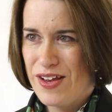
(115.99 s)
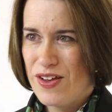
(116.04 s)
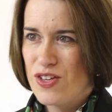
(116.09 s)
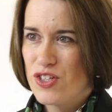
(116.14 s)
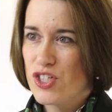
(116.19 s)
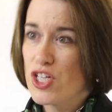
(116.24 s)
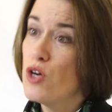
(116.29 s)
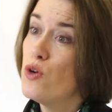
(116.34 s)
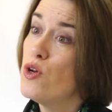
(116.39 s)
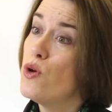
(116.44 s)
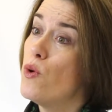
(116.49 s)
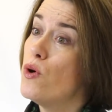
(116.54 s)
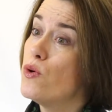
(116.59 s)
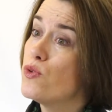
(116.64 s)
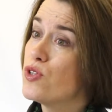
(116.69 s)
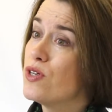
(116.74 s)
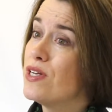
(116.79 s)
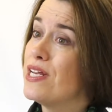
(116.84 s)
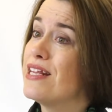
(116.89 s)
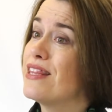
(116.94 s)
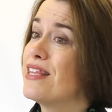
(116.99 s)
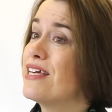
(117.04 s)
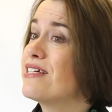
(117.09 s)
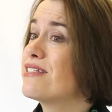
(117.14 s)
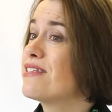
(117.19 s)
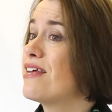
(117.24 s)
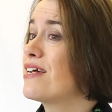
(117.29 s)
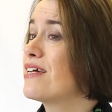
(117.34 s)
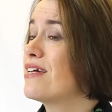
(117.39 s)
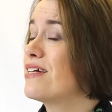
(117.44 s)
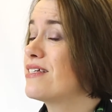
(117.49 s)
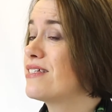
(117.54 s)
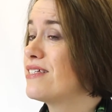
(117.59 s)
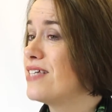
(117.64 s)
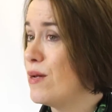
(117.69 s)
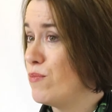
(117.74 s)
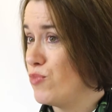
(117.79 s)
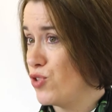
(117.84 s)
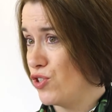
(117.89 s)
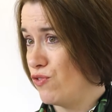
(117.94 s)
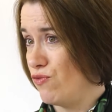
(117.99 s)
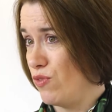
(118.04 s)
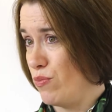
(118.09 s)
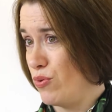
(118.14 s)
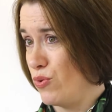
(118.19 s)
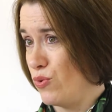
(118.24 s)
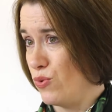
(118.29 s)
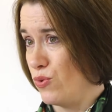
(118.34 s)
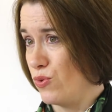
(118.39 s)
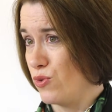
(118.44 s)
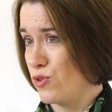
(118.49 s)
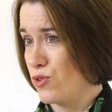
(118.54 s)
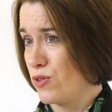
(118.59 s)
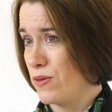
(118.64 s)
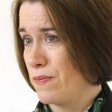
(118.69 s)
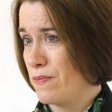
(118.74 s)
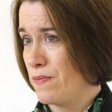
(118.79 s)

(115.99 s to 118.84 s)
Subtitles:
So you also need things like exception reports.